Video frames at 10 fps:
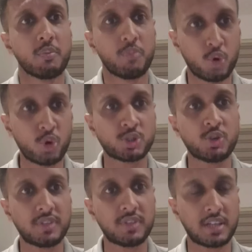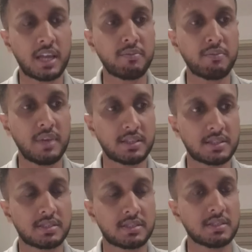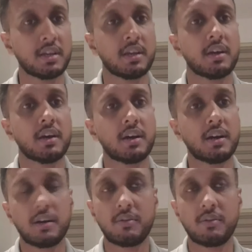Most of the time, it's uh,